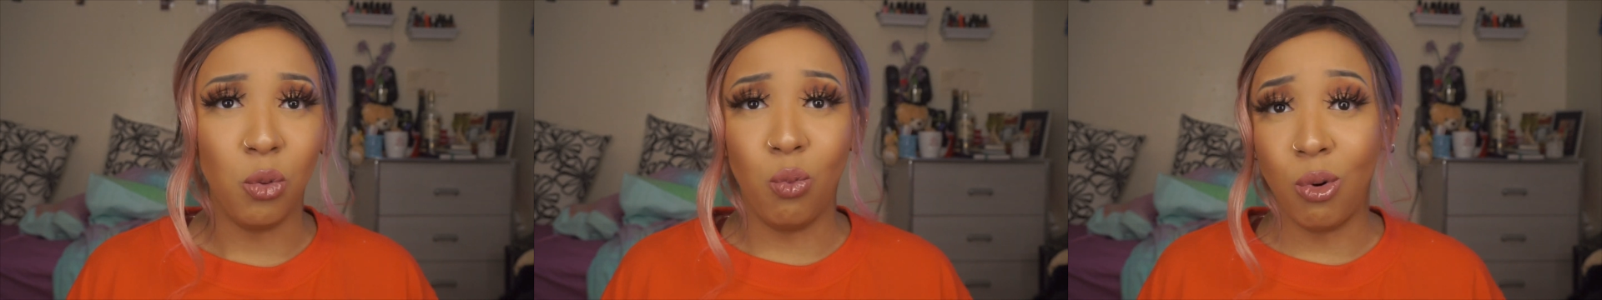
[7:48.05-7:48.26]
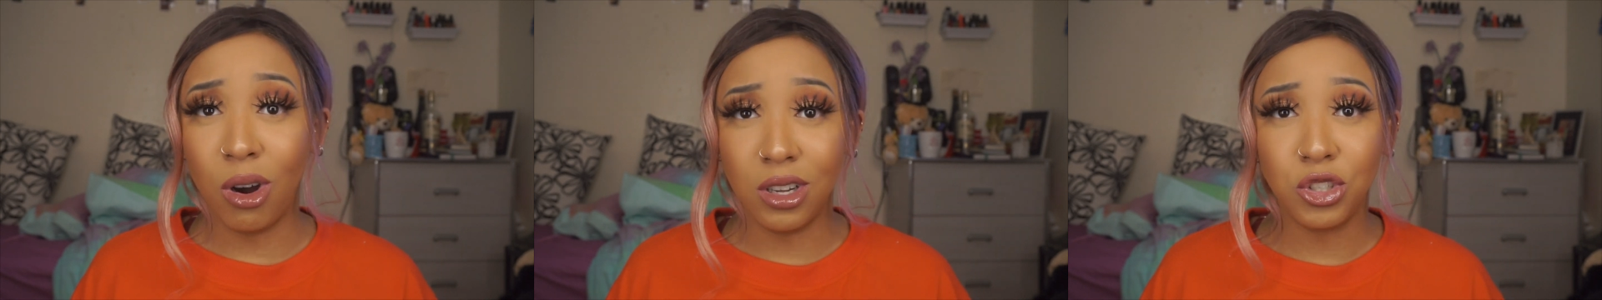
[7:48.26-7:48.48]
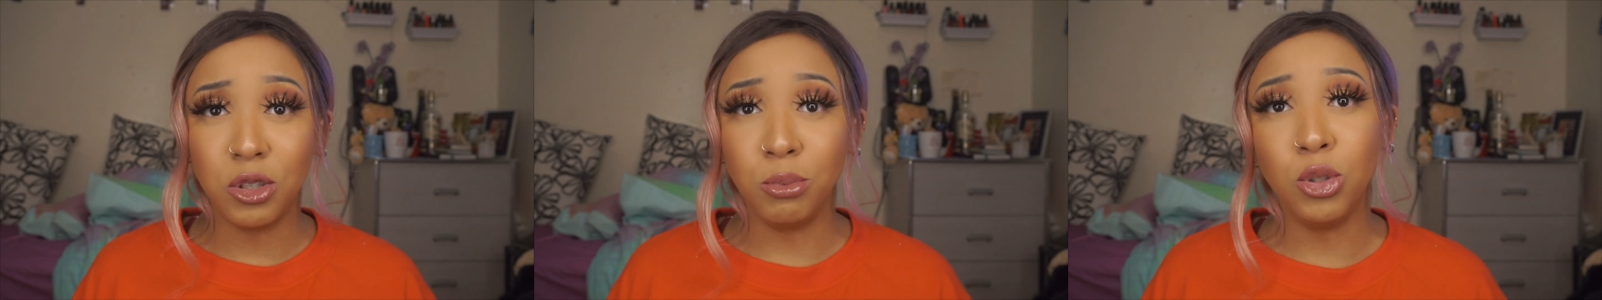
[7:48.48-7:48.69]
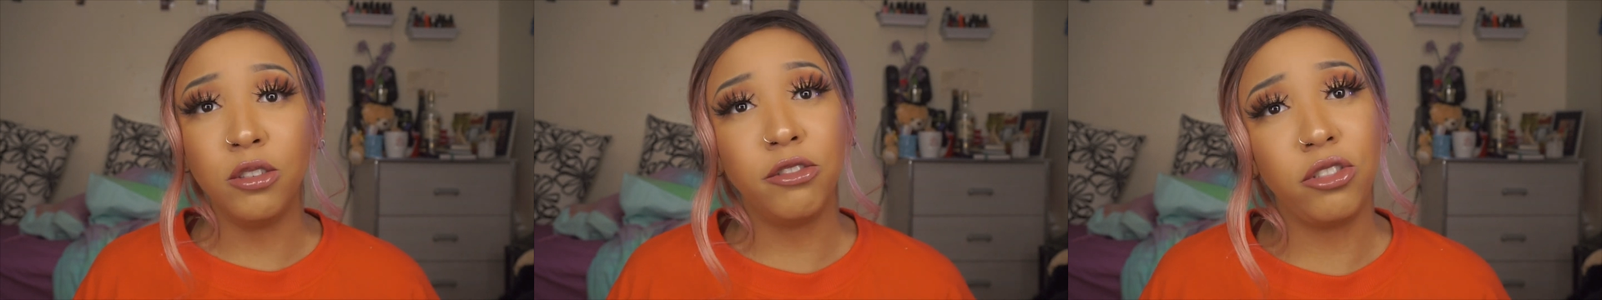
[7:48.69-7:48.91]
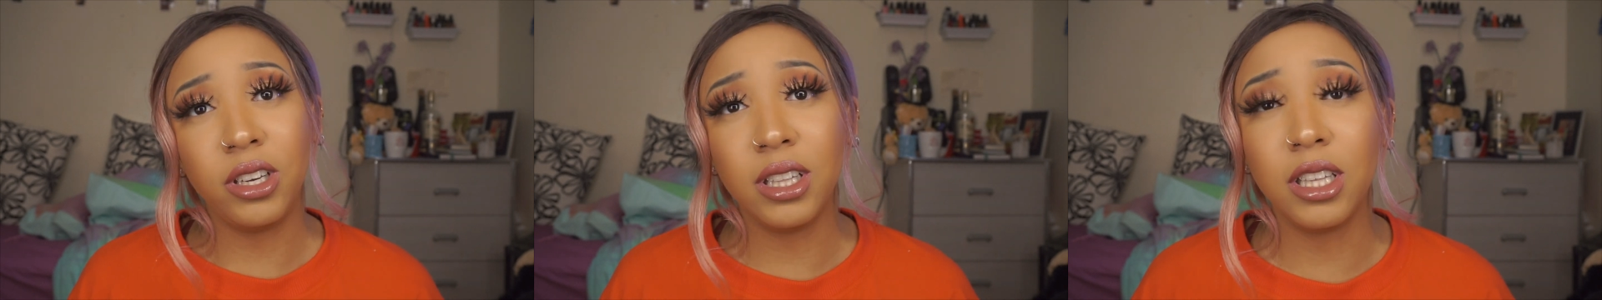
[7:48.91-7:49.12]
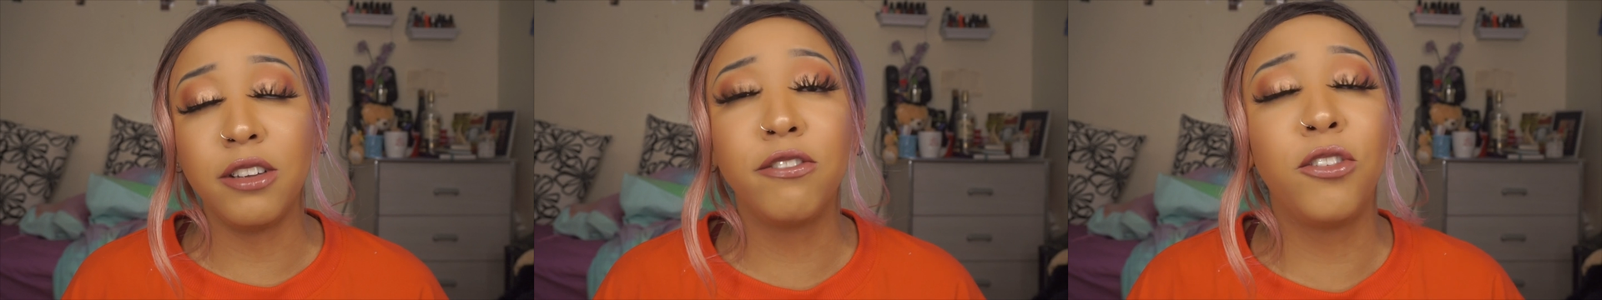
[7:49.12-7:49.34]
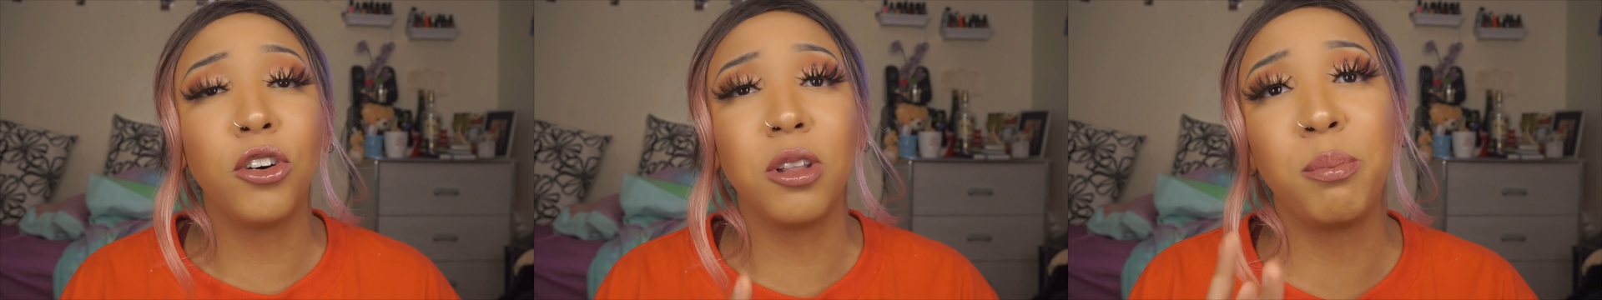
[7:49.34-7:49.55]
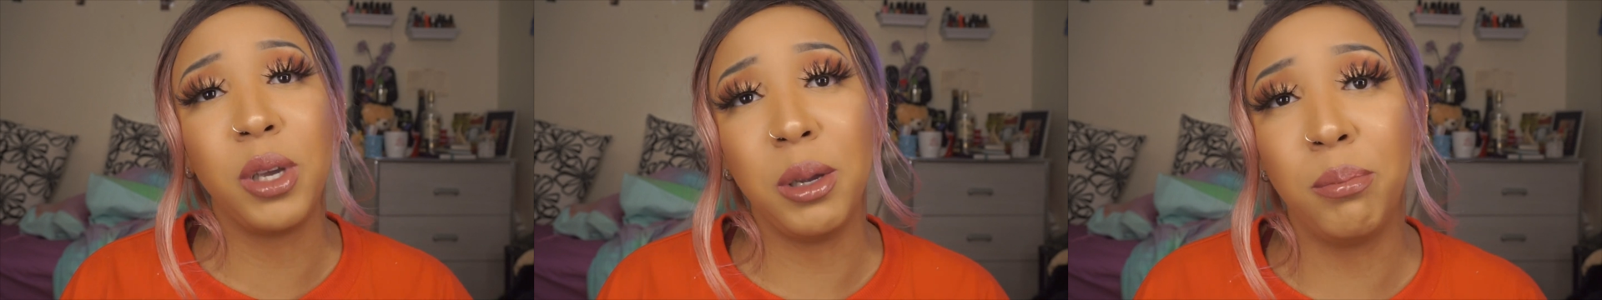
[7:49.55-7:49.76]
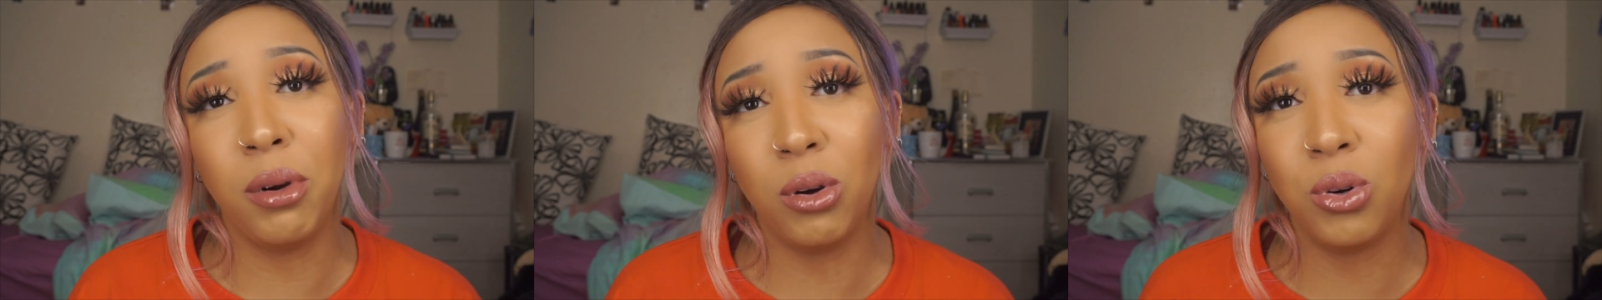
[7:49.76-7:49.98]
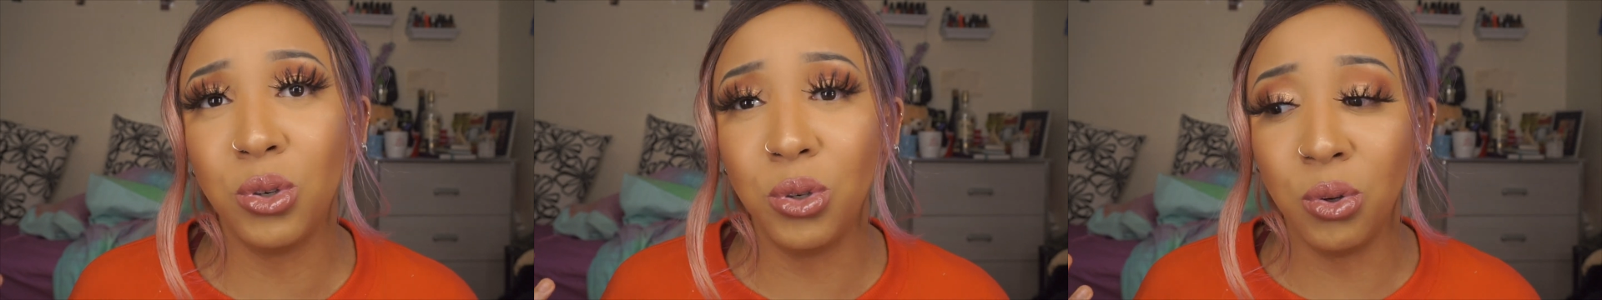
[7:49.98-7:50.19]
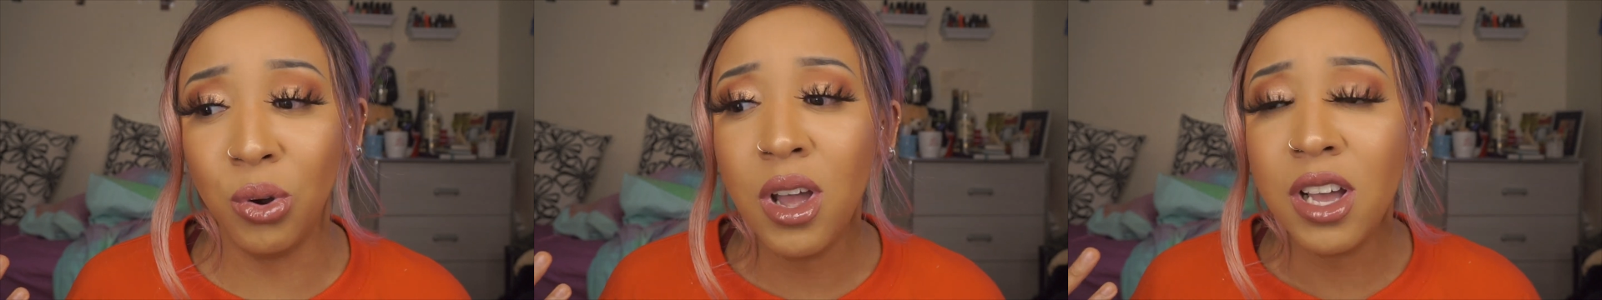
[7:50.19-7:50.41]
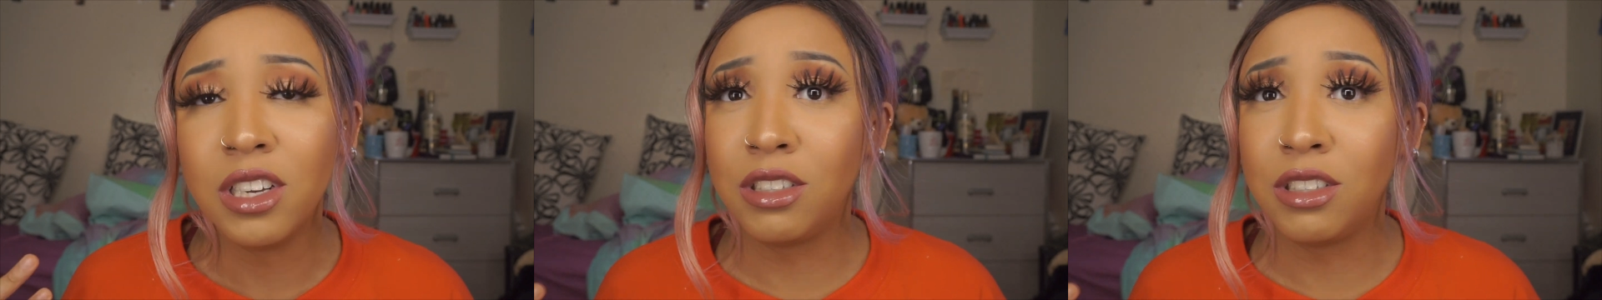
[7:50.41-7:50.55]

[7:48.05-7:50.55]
want to move freely, for the people who